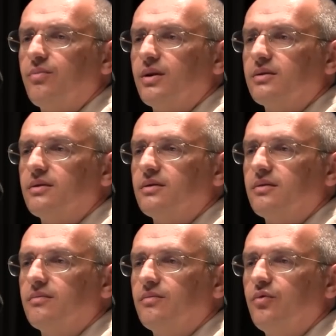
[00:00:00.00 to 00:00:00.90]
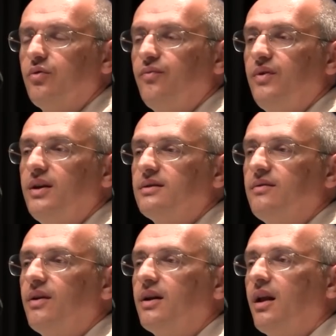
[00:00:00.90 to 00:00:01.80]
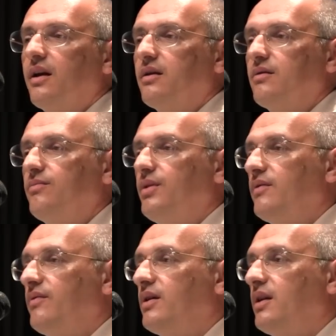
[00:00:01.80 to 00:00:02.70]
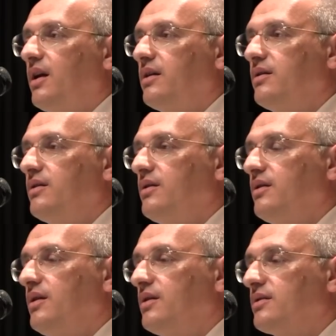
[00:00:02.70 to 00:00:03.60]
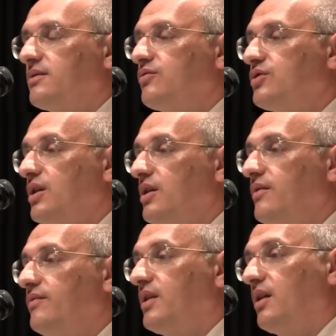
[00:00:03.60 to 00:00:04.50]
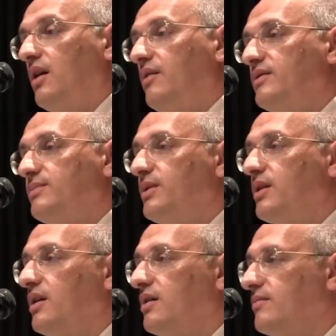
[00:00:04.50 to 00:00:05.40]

It is difficult for a woman to teach her husband, but she must, it's a duty.